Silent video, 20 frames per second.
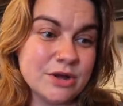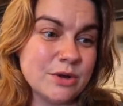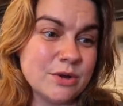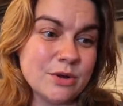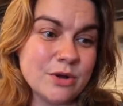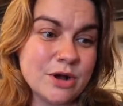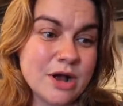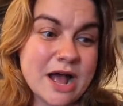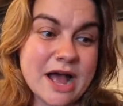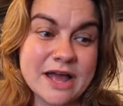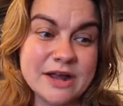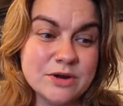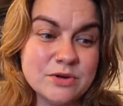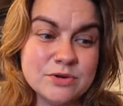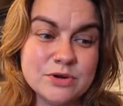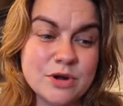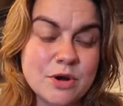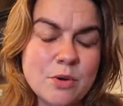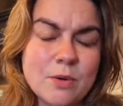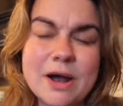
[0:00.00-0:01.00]
I
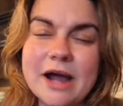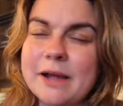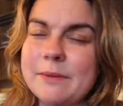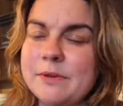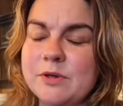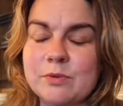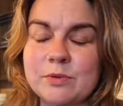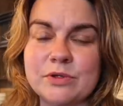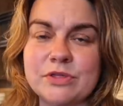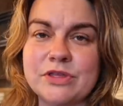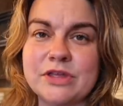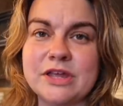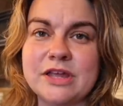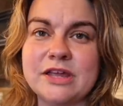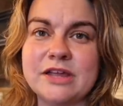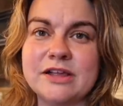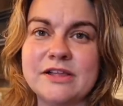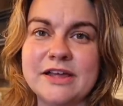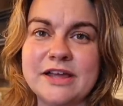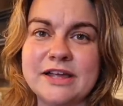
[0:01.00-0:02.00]
don't know why people
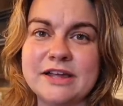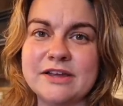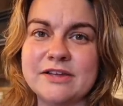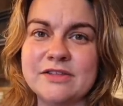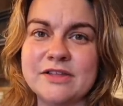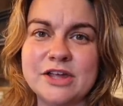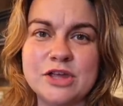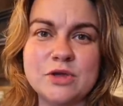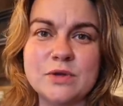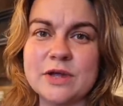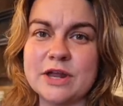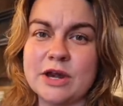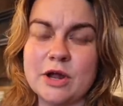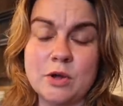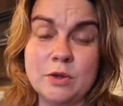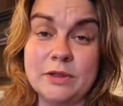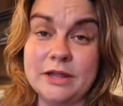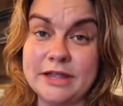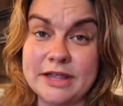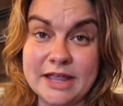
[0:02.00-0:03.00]
think like that you can
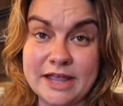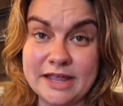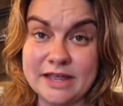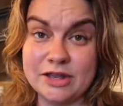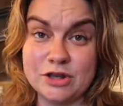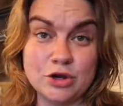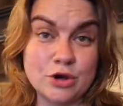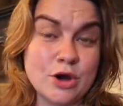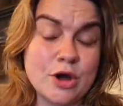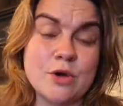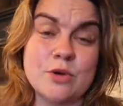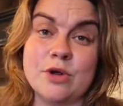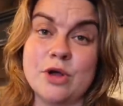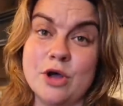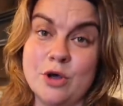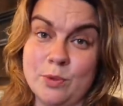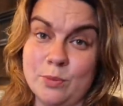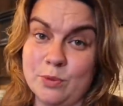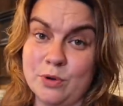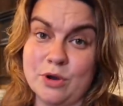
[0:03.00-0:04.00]
only can your own
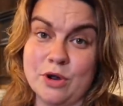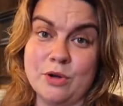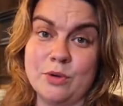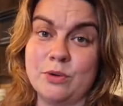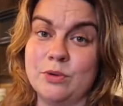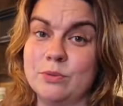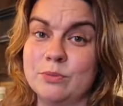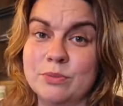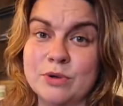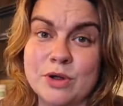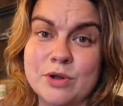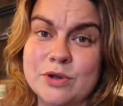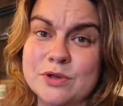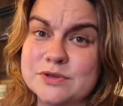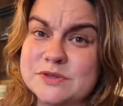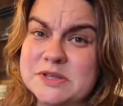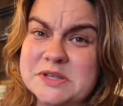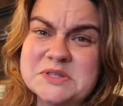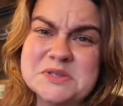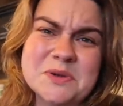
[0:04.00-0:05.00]
homegrown
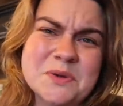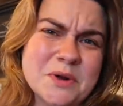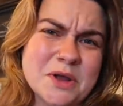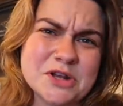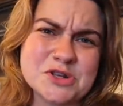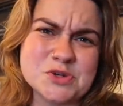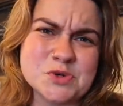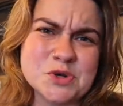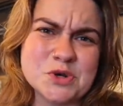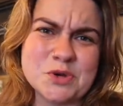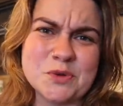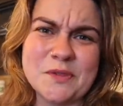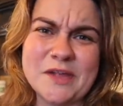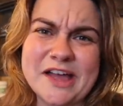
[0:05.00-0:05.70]
produce. That's so not true.